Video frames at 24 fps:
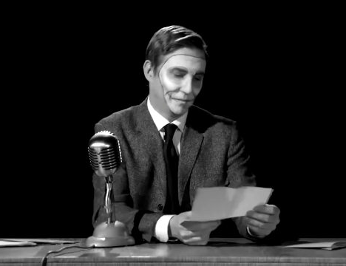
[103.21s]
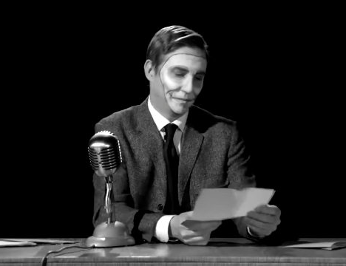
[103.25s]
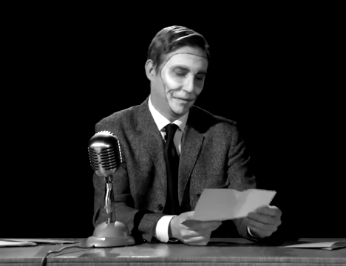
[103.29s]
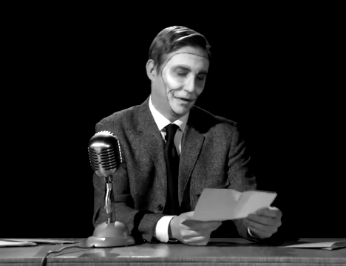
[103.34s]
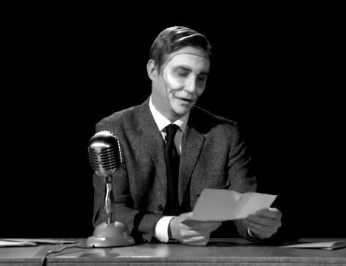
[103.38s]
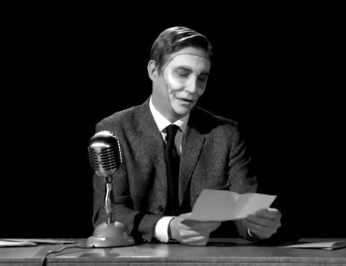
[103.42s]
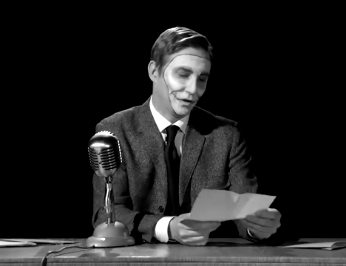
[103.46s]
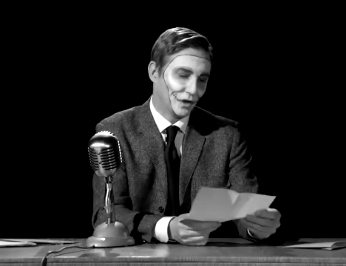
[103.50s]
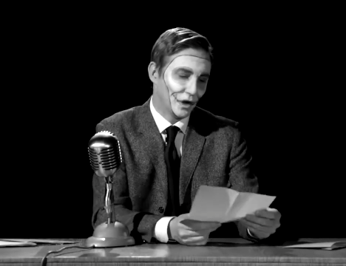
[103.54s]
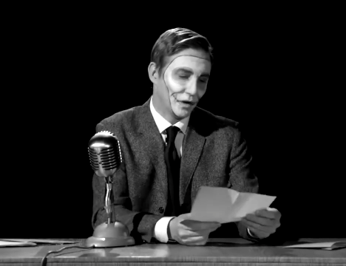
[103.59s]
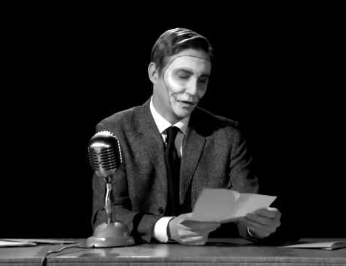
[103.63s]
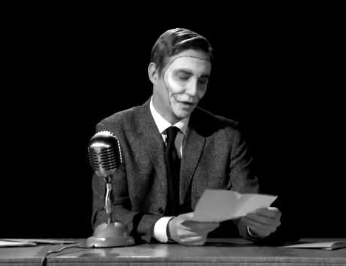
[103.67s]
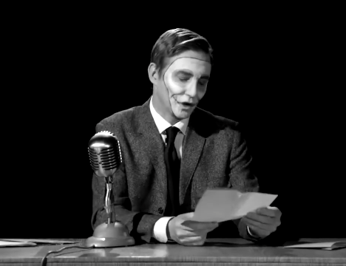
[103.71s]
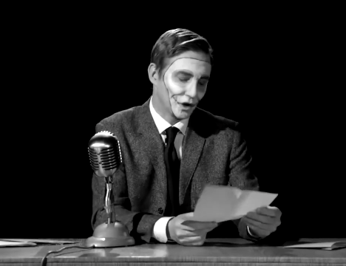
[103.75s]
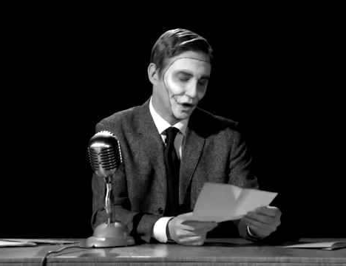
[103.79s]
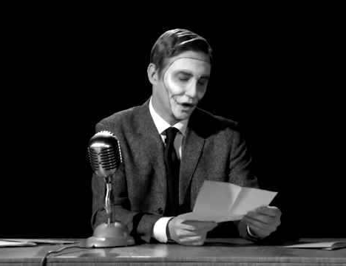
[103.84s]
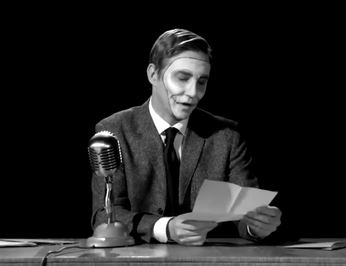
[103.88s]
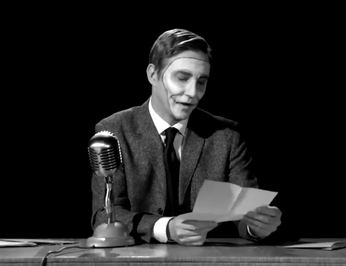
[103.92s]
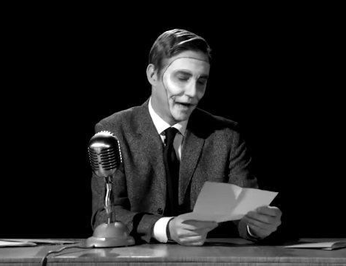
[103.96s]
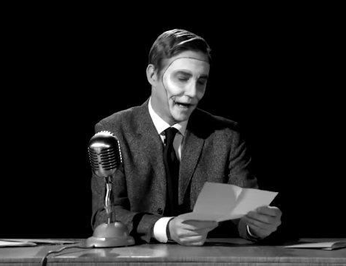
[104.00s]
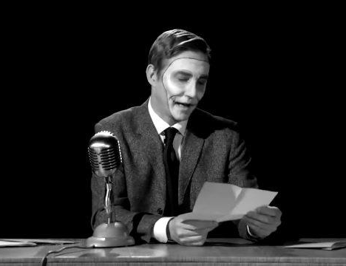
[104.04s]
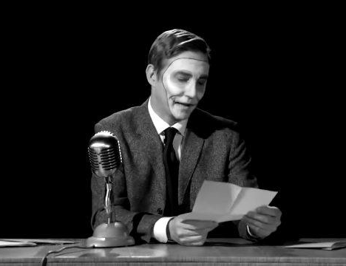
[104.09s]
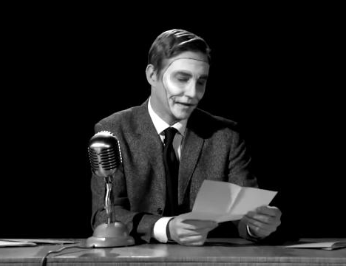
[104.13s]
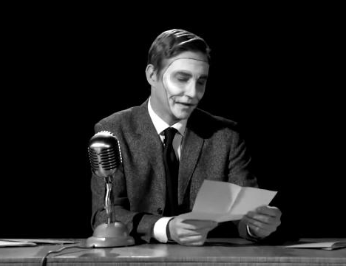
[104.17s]
Mrs.
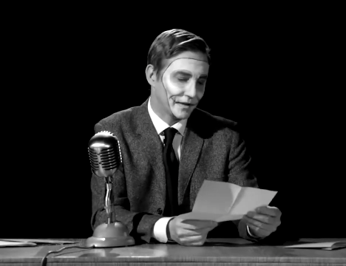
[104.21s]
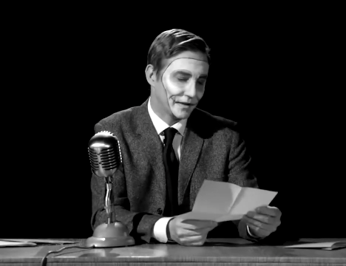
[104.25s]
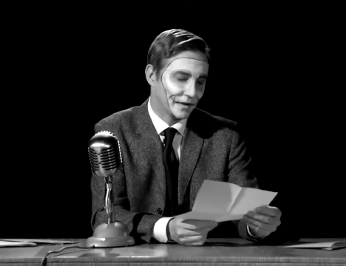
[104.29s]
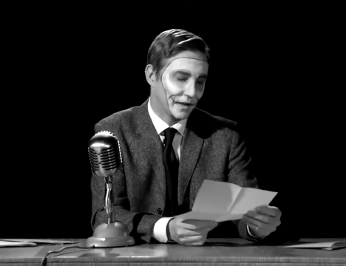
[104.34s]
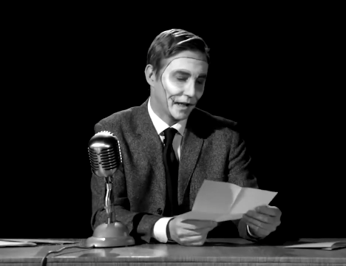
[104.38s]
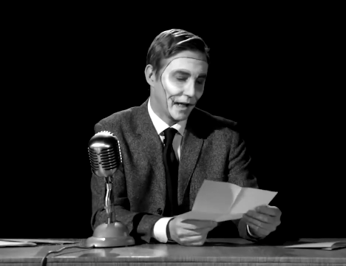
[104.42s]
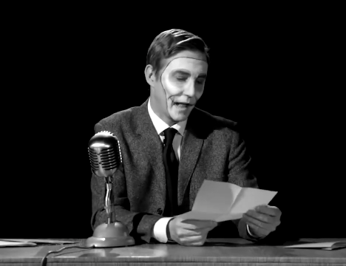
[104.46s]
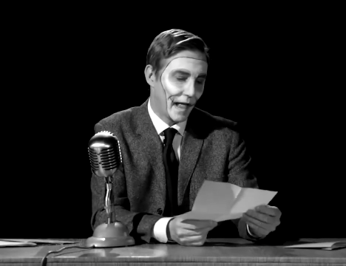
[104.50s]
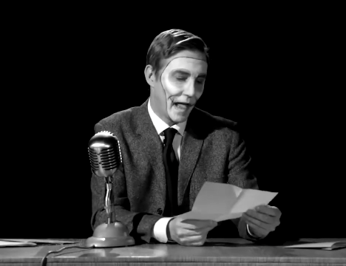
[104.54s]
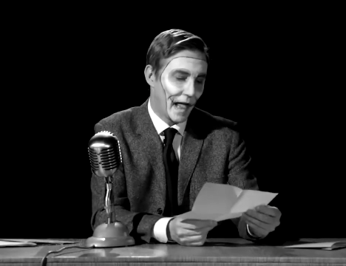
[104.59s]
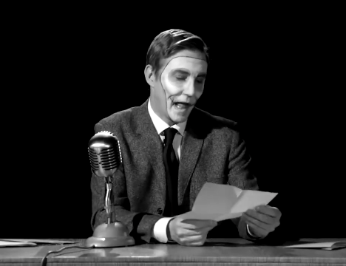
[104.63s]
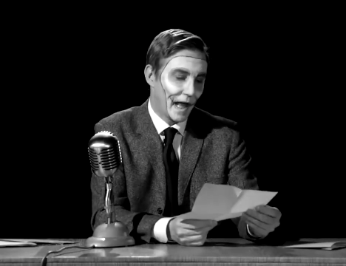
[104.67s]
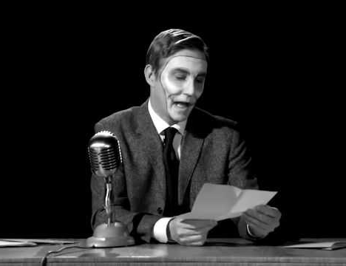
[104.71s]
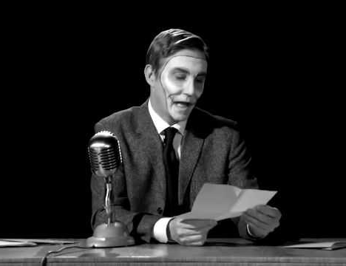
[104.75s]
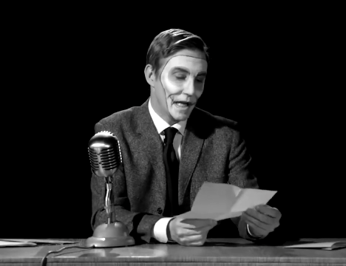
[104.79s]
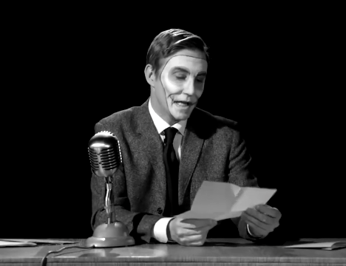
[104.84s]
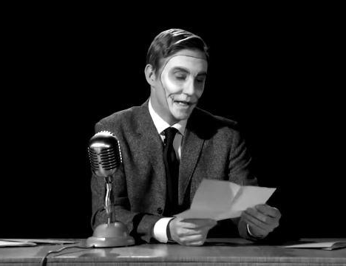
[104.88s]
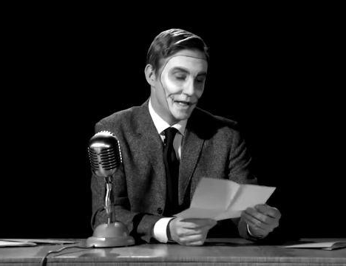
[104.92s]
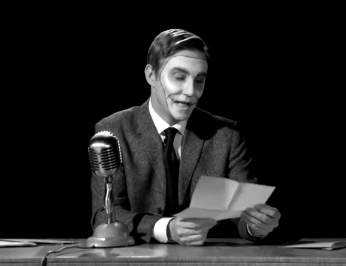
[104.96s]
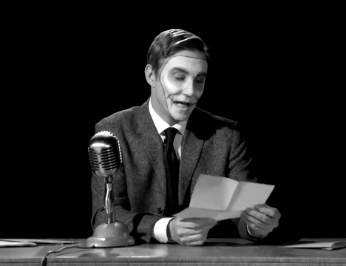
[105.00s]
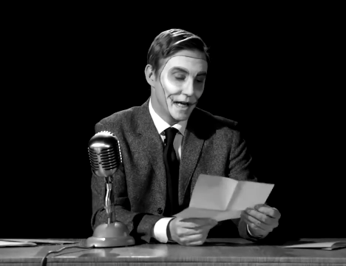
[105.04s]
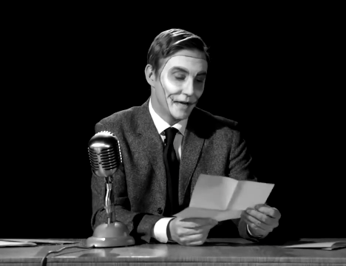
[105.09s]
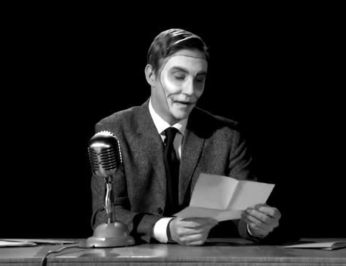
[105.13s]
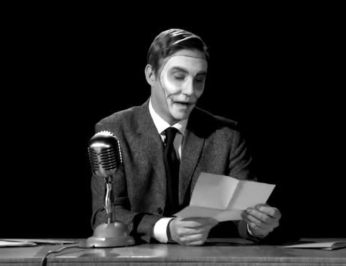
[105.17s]
Overshaw writes,
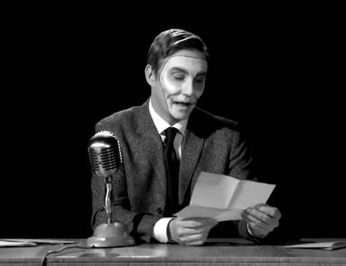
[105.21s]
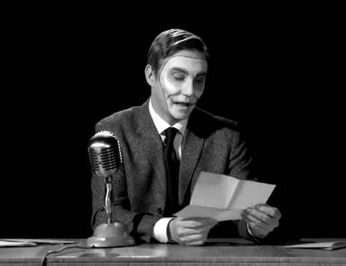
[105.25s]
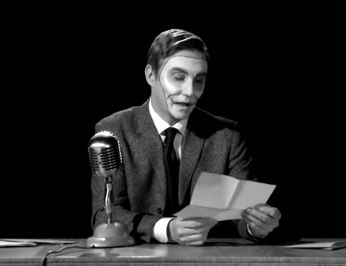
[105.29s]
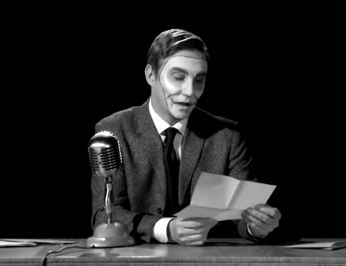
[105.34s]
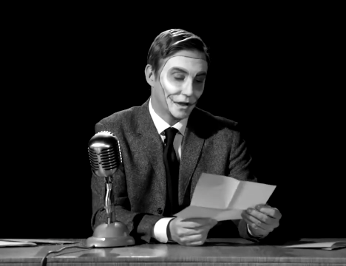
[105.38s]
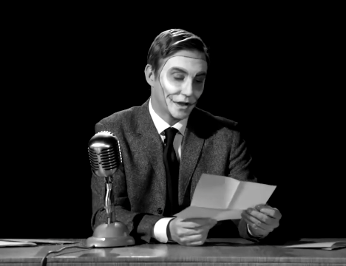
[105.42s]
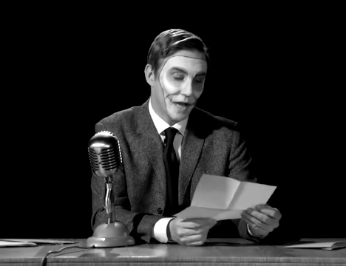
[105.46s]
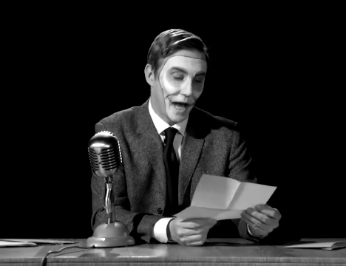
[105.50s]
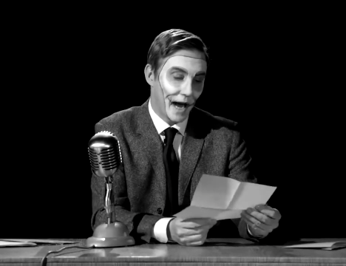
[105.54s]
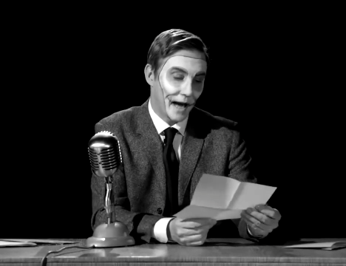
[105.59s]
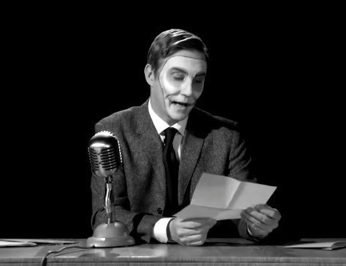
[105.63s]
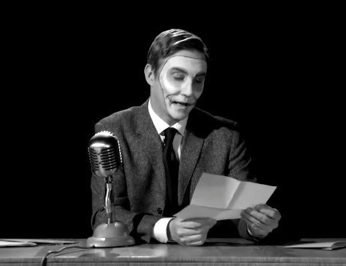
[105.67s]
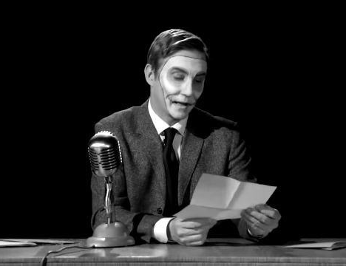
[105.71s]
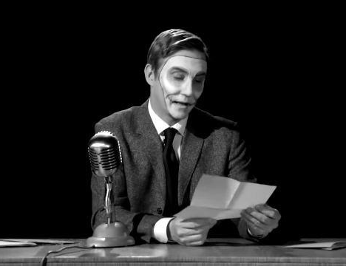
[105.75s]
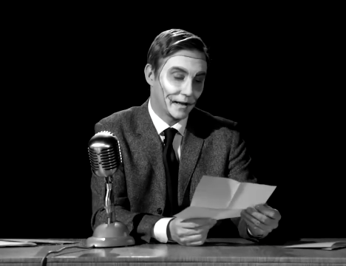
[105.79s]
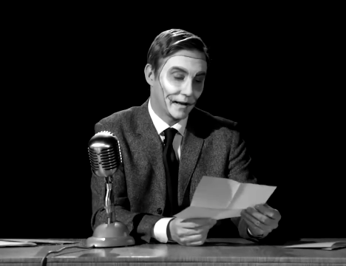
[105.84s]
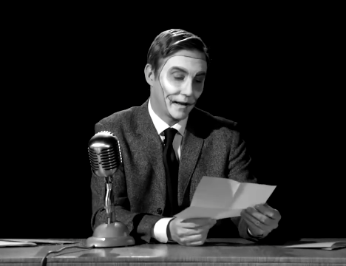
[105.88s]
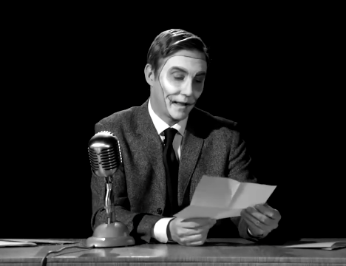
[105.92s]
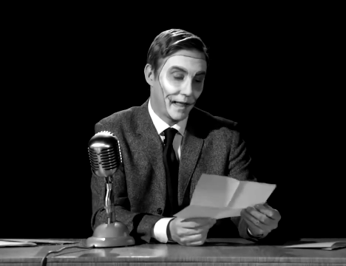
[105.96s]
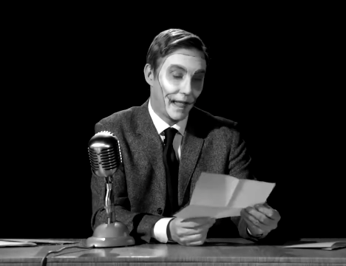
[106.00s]
Dear Uncle Jack,